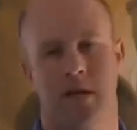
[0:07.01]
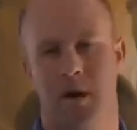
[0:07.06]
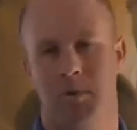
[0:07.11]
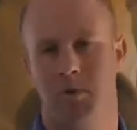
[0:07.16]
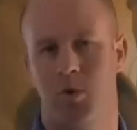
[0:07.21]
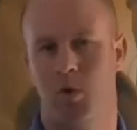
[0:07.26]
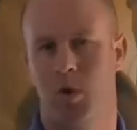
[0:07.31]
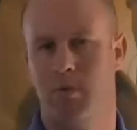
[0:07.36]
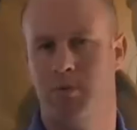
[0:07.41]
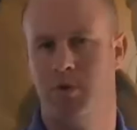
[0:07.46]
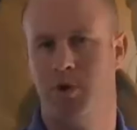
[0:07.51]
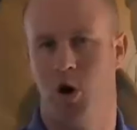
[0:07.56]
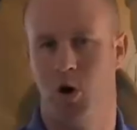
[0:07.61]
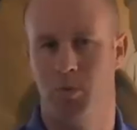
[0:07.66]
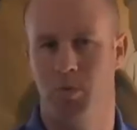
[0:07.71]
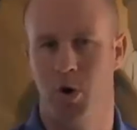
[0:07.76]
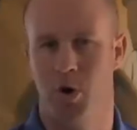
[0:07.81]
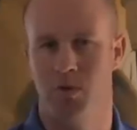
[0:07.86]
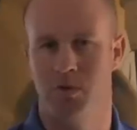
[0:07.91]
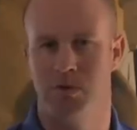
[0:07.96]
WM
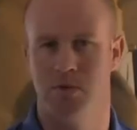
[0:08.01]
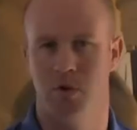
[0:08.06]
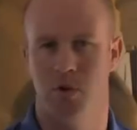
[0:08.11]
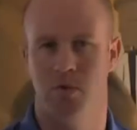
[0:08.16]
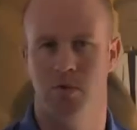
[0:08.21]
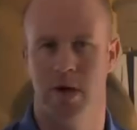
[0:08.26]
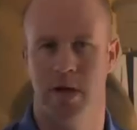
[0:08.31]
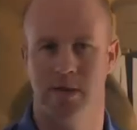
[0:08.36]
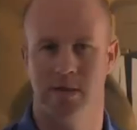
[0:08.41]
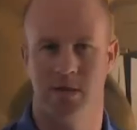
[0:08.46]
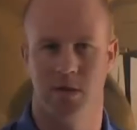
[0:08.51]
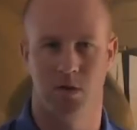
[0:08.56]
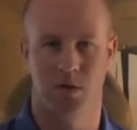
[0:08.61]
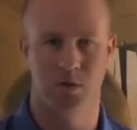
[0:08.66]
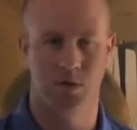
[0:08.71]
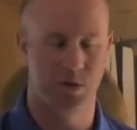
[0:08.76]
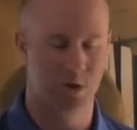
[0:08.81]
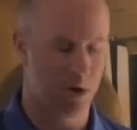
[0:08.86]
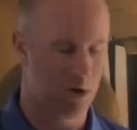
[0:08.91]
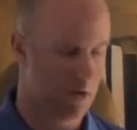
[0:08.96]
Topo Survey
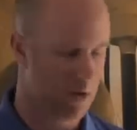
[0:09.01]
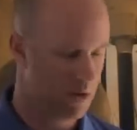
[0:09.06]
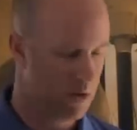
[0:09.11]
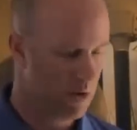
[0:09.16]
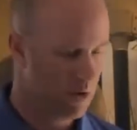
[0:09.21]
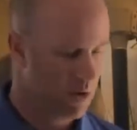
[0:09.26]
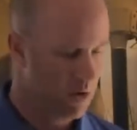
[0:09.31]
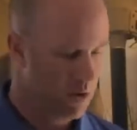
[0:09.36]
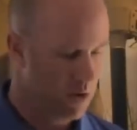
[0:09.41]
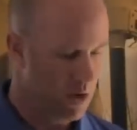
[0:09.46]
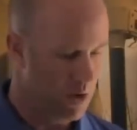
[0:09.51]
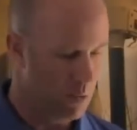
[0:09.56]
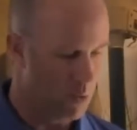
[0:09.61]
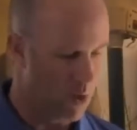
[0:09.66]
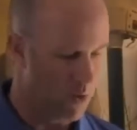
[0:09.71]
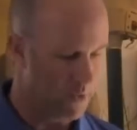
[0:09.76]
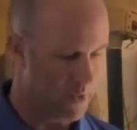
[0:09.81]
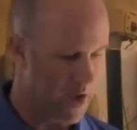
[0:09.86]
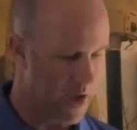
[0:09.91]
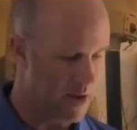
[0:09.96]
Solution. And
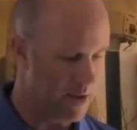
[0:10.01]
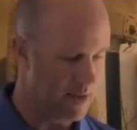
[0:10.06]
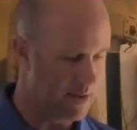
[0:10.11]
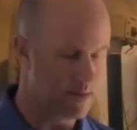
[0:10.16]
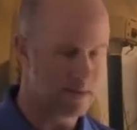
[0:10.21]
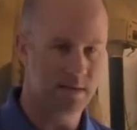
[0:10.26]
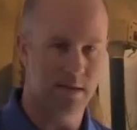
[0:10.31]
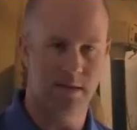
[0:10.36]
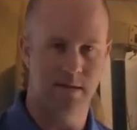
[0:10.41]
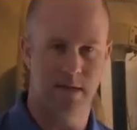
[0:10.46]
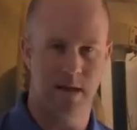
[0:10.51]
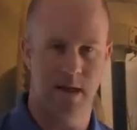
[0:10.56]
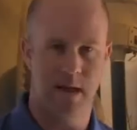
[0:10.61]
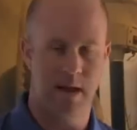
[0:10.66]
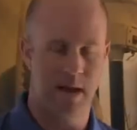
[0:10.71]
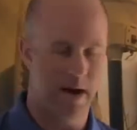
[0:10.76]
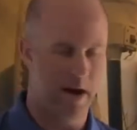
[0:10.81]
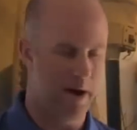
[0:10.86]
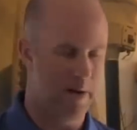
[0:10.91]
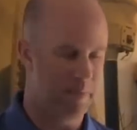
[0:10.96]
what that is is
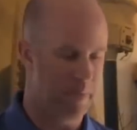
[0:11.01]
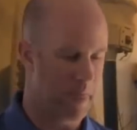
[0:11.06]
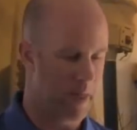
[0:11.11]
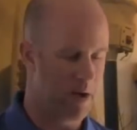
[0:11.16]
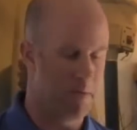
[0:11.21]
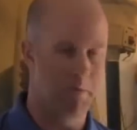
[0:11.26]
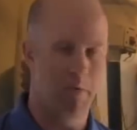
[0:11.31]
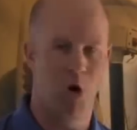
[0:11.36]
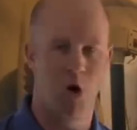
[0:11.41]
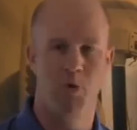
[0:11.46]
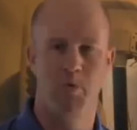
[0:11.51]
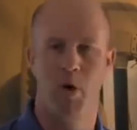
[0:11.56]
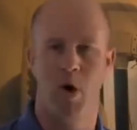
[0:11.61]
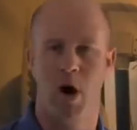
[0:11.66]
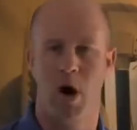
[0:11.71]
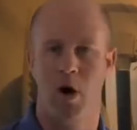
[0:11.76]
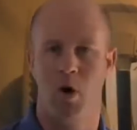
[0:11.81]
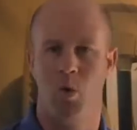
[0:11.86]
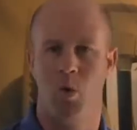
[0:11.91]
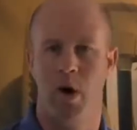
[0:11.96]
a, um, a
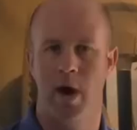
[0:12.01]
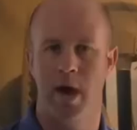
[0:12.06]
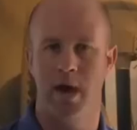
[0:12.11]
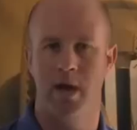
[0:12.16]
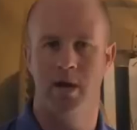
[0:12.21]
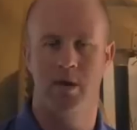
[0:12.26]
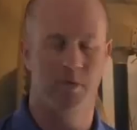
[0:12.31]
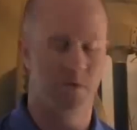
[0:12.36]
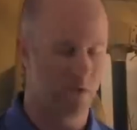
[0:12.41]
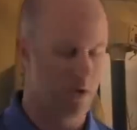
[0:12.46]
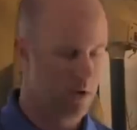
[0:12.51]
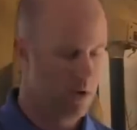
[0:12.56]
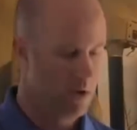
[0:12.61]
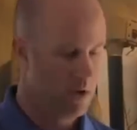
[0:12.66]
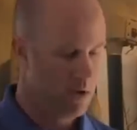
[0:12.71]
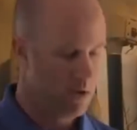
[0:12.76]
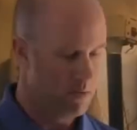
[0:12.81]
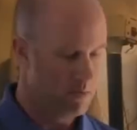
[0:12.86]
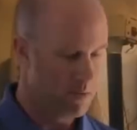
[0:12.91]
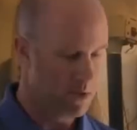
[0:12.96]
mobile way of
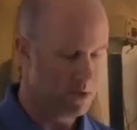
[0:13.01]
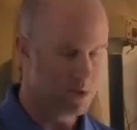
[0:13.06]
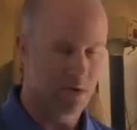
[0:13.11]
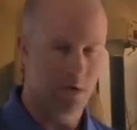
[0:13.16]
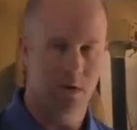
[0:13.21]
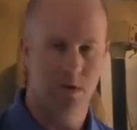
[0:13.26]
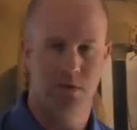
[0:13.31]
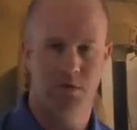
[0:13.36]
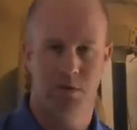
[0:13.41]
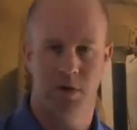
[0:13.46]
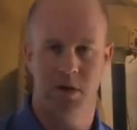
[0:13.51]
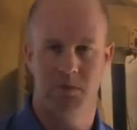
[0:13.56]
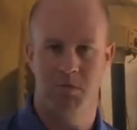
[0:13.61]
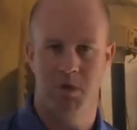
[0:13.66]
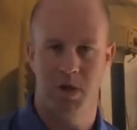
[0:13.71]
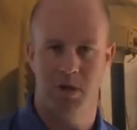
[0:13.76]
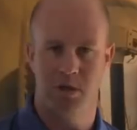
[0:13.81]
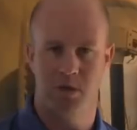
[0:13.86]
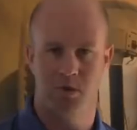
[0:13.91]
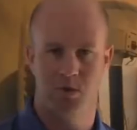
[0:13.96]
measuring
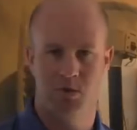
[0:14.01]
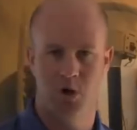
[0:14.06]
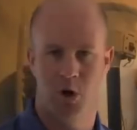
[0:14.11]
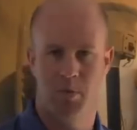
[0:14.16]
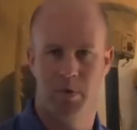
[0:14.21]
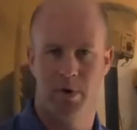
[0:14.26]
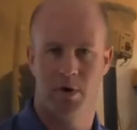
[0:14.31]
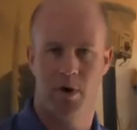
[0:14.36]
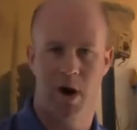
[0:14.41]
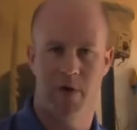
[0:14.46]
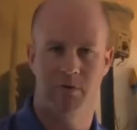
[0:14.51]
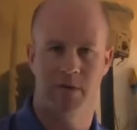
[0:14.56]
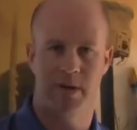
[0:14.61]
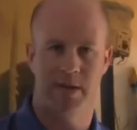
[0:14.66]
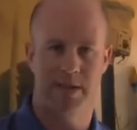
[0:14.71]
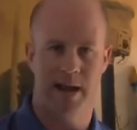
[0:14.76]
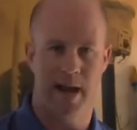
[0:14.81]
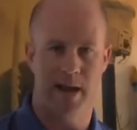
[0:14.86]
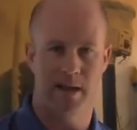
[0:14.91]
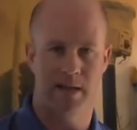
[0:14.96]
three-dimensional topographic
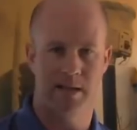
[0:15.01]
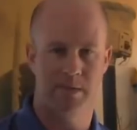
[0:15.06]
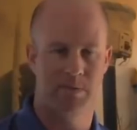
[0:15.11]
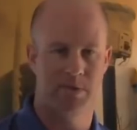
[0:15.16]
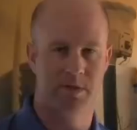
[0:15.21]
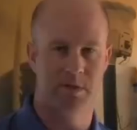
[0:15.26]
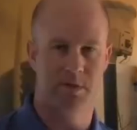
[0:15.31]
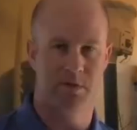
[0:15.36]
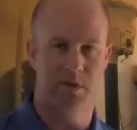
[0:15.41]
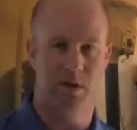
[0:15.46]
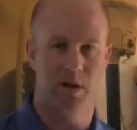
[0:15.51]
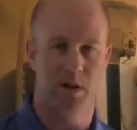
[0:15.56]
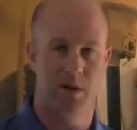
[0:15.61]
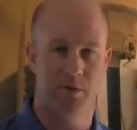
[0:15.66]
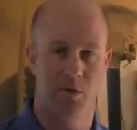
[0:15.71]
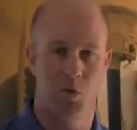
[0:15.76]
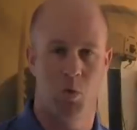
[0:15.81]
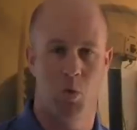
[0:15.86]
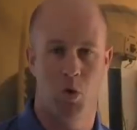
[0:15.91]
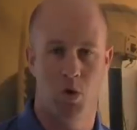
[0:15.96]
data specifically
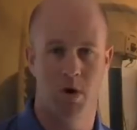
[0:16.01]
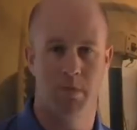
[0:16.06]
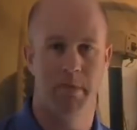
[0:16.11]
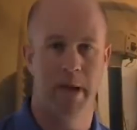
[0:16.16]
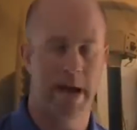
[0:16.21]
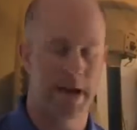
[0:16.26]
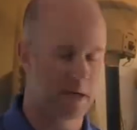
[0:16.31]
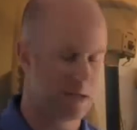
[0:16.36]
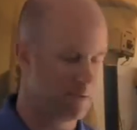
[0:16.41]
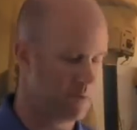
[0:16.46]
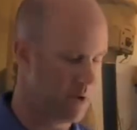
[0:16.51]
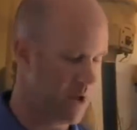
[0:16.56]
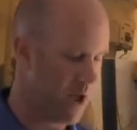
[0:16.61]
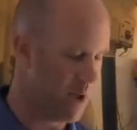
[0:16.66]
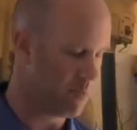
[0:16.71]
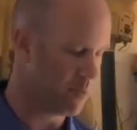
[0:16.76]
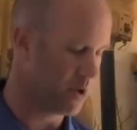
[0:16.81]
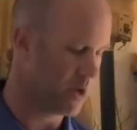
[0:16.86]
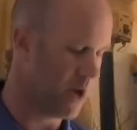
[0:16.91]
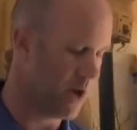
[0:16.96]
for water management
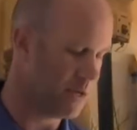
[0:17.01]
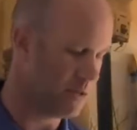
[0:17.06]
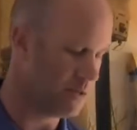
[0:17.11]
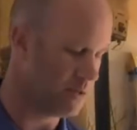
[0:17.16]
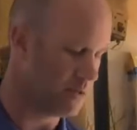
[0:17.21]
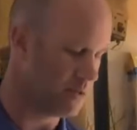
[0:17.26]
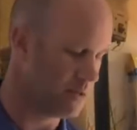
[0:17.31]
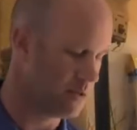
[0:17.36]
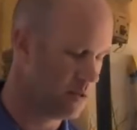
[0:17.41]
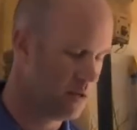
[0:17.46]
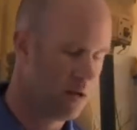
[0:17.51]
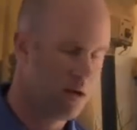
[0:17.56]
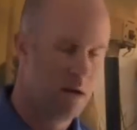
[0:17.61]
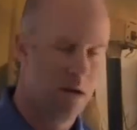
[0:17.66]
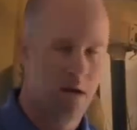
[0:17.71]
applications,